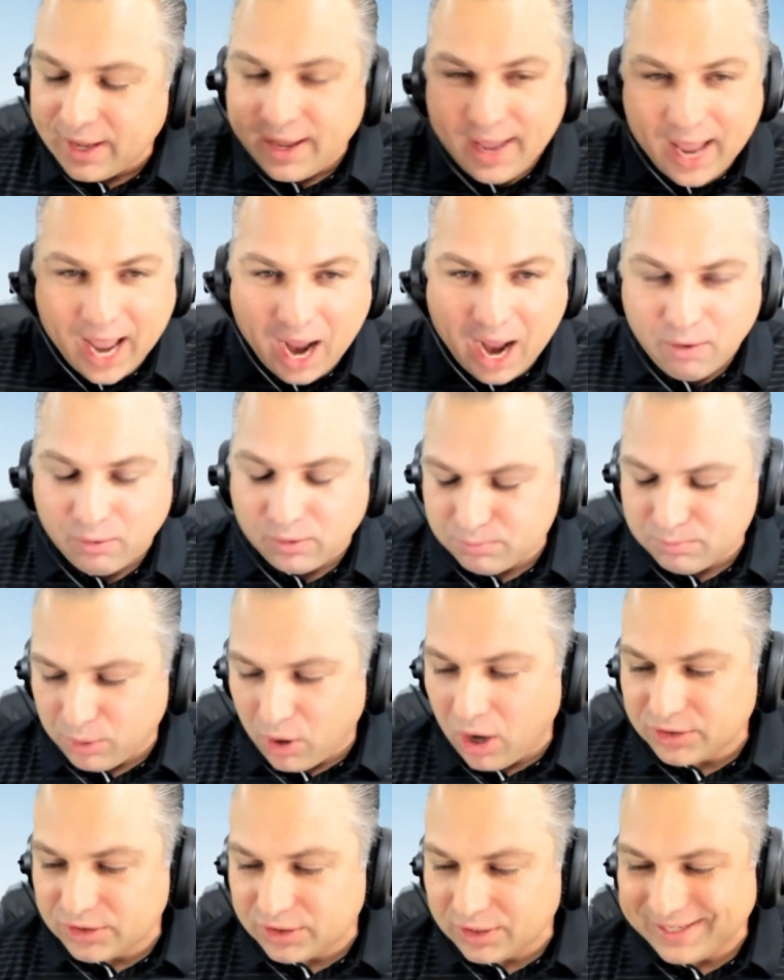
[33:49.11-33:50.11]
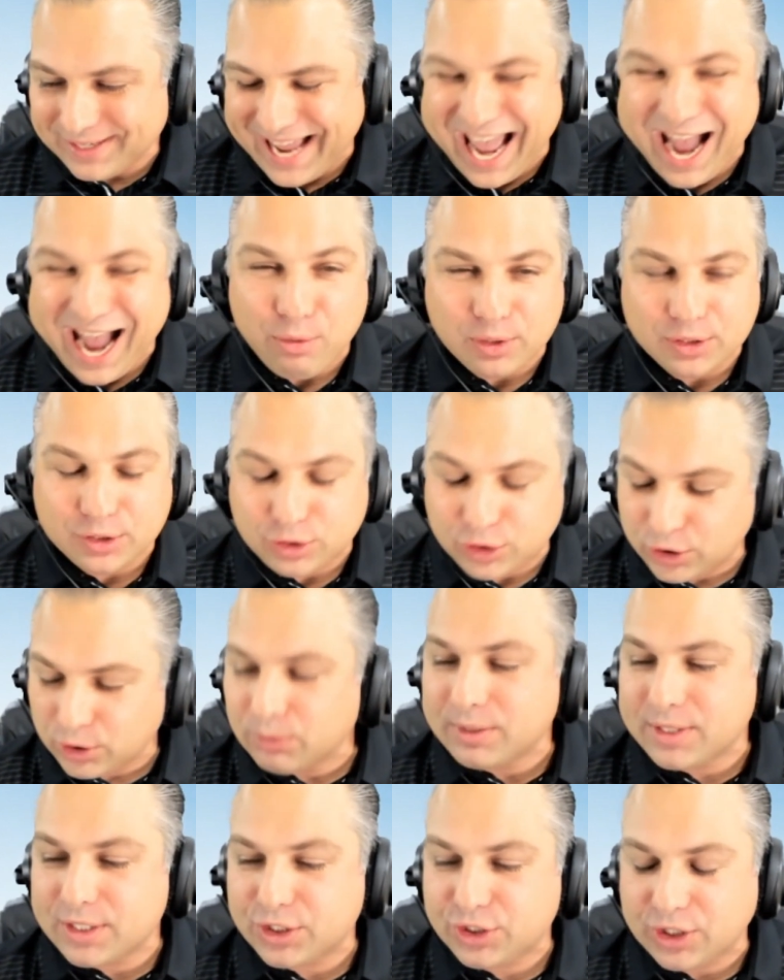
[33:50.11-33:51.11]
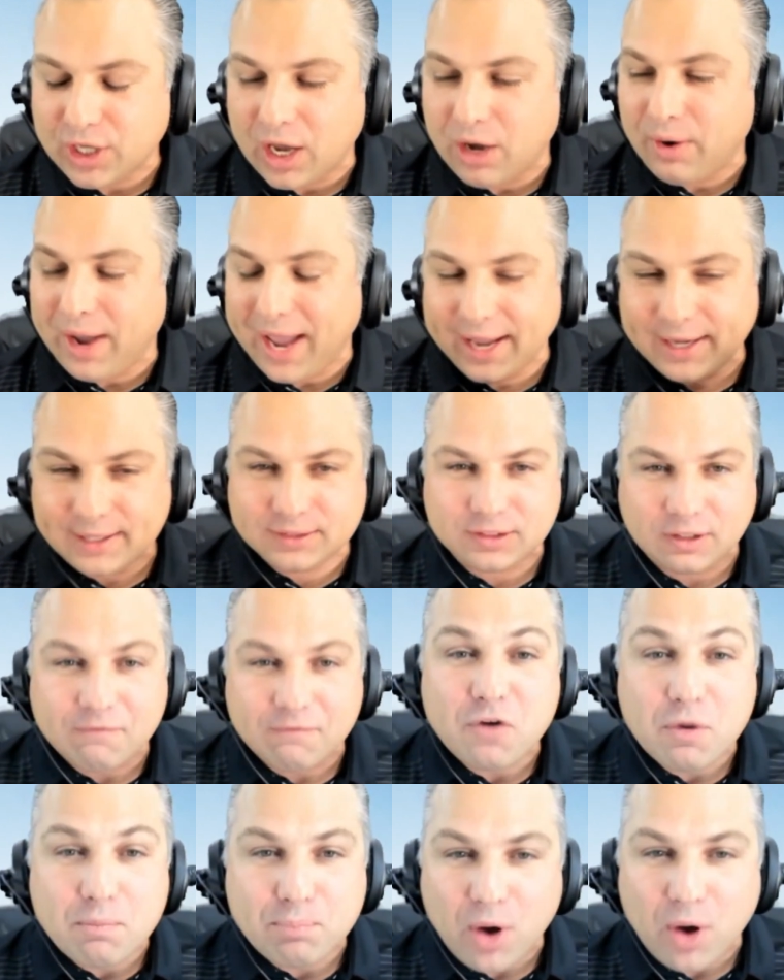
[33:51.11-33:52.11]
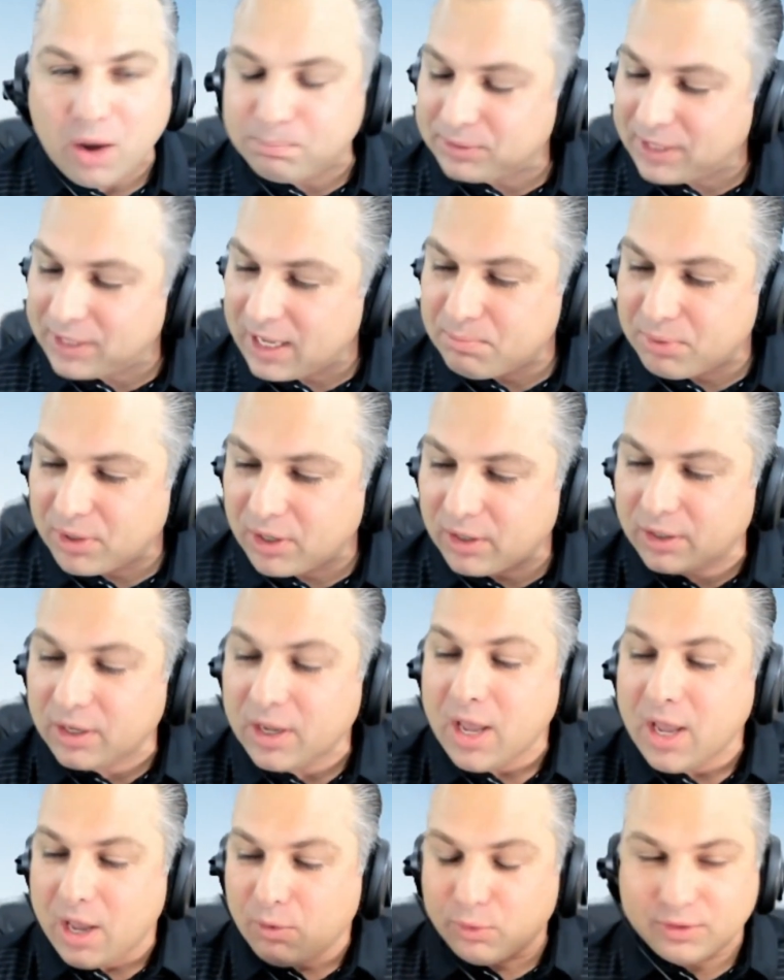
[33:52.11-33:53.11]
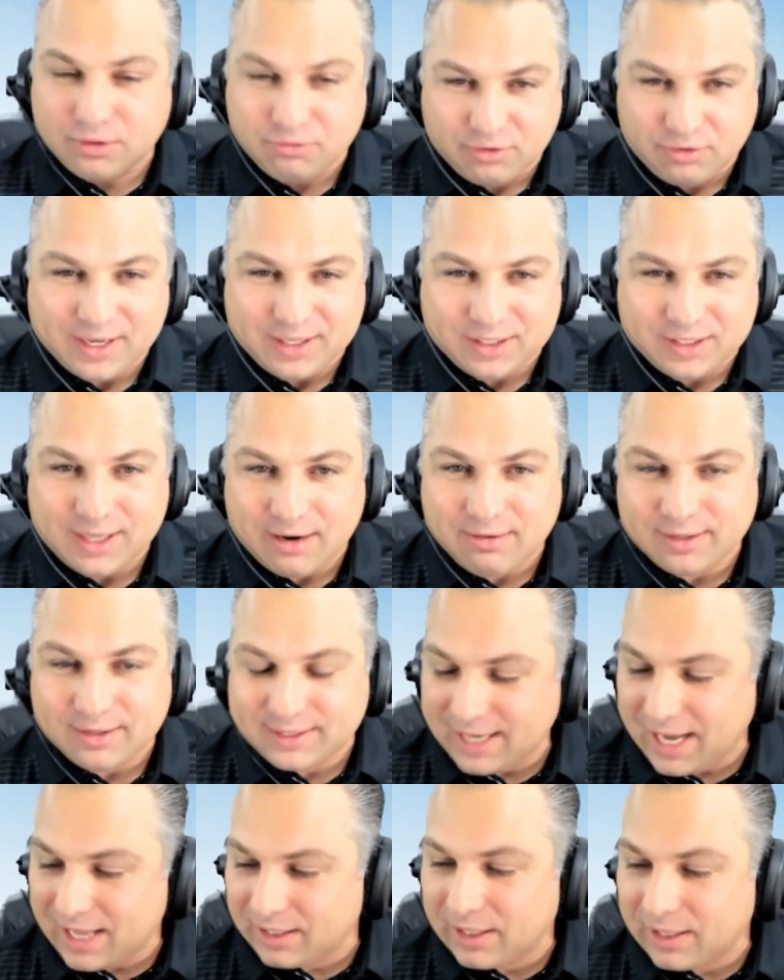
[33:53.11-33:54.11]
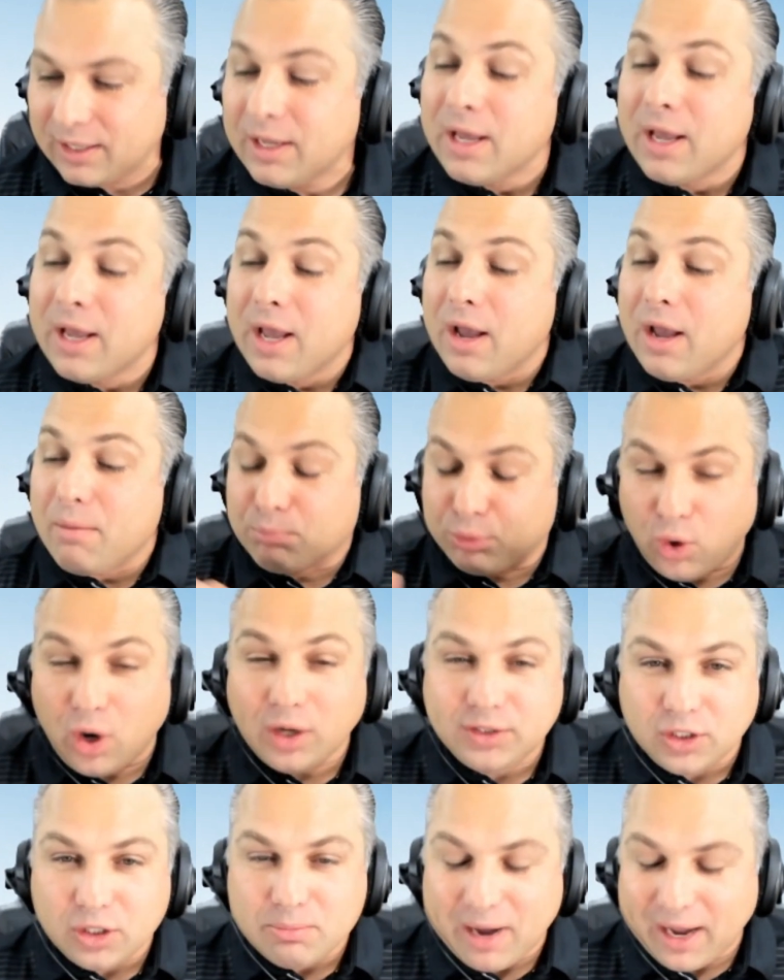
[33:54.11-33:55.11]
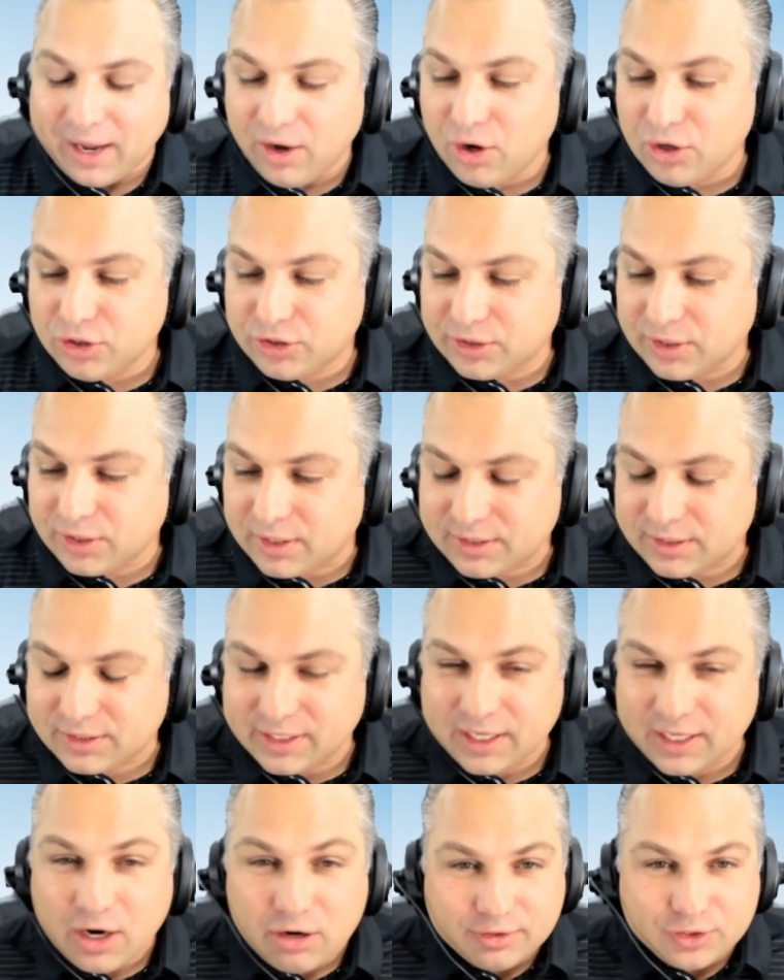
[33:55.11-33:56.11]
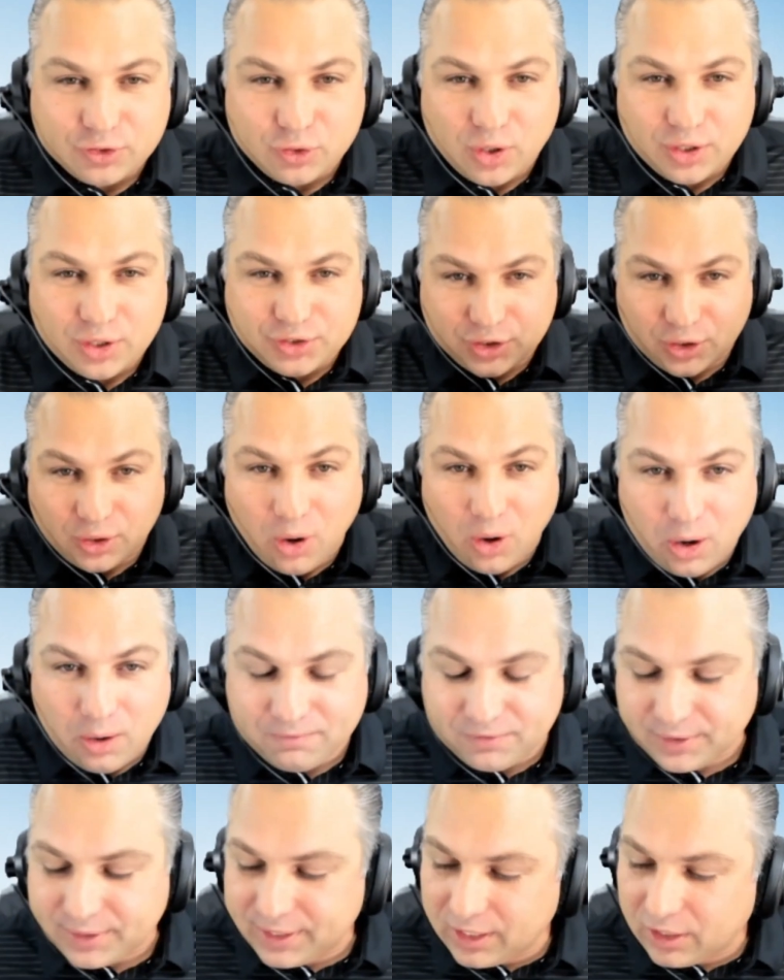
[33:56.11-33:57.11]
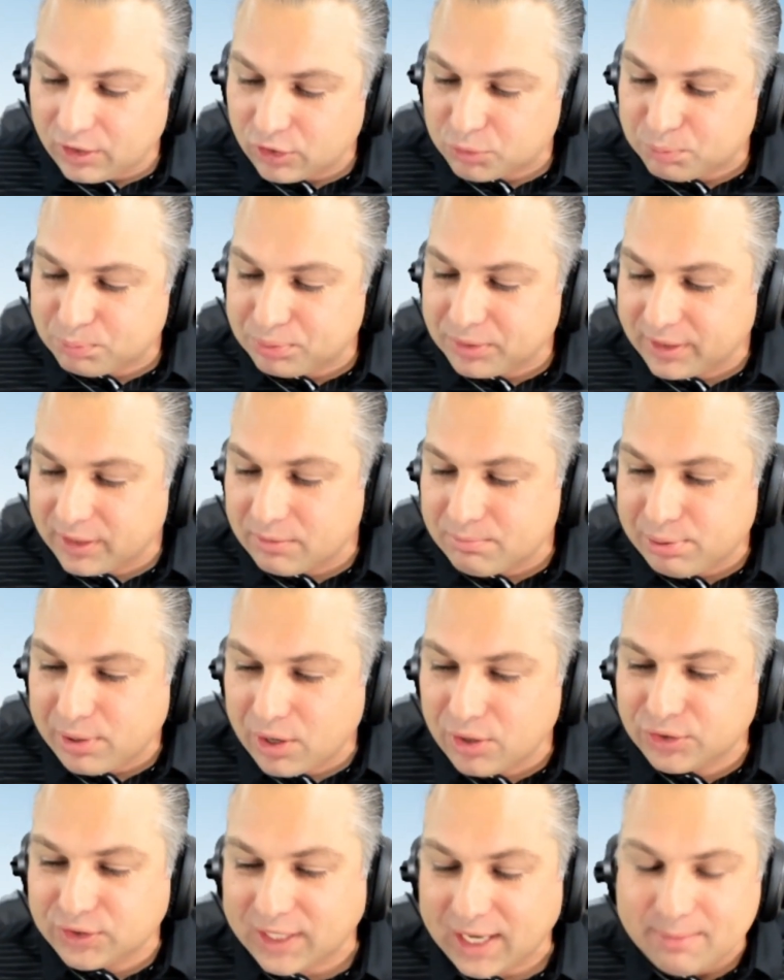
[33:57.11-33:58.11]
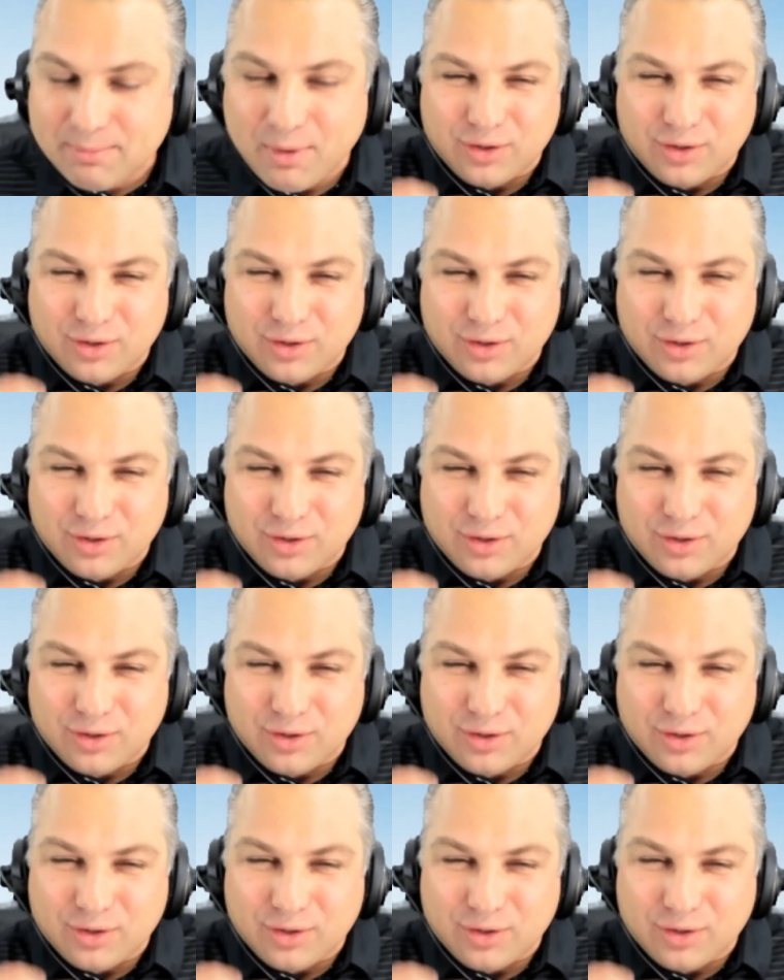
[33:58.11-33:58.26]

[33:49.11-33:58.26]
Howard Balzer in hour two of the show. Hey, it's the football playbook with Ric Serritella, brought to you by Ocean Casino Resorts, your home for Eagles pre and post game.